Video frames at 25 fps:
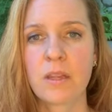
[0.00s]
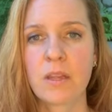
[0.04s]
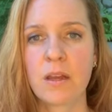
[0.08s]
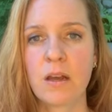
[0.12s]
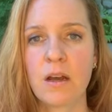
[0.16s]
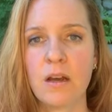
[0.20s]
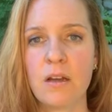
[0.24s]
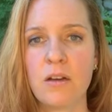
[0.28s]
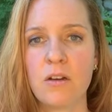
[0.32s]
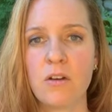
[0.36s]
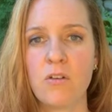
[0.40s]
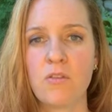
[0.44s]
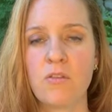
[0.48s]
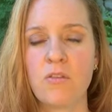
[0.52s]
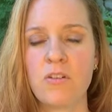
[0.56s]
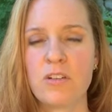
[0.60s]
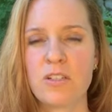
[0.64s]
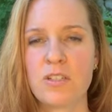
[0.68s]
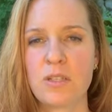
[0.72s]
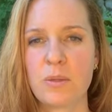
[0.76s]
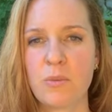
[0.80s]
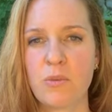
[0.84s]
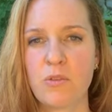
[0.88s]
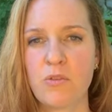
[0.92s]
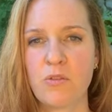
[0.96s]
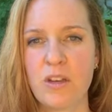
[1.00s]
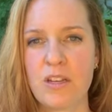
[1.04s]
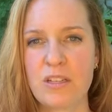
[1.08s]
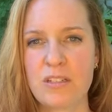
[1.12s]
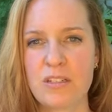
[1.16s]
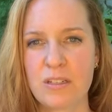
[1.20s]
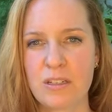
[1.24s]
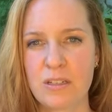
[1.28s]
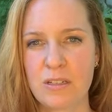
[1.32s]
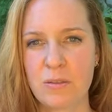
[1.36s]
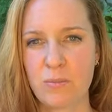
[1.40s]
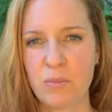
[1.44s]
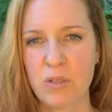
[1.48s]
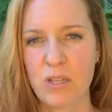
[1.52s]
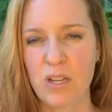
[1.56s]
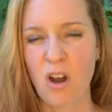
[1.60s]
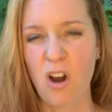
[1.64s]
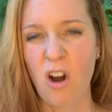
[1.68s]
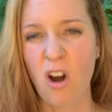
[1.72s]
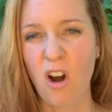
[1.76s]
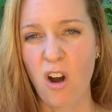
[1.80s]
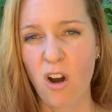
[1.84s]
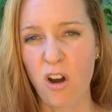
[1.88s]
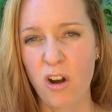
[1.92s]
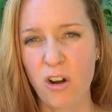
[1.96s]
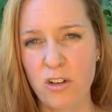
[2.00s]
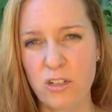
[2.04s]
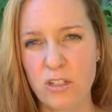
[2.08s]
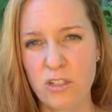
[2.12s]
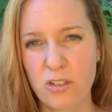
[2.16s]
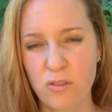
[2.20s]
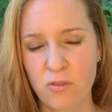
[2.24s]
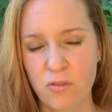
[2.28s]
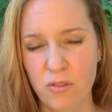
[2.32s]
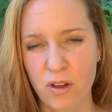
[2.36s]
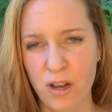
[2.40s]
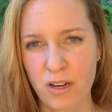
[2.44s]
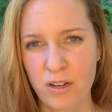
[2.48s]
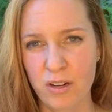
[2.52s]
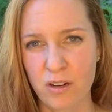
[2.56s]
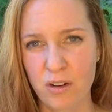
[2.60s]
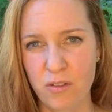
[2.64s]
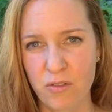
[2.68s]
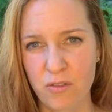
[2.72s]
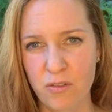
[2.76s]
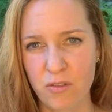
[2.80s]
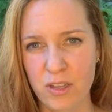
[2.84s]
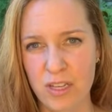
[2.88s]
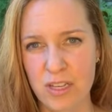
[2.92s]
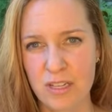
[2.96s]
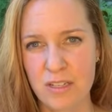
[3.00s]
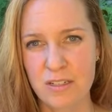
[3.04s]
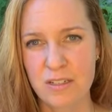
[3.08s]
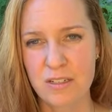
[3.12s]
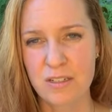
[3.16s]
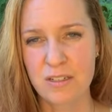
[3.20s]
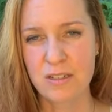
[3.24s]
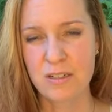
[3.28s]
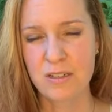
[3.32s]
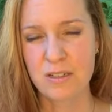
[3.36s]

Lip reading: I know for some of us it can be hard to find our feet.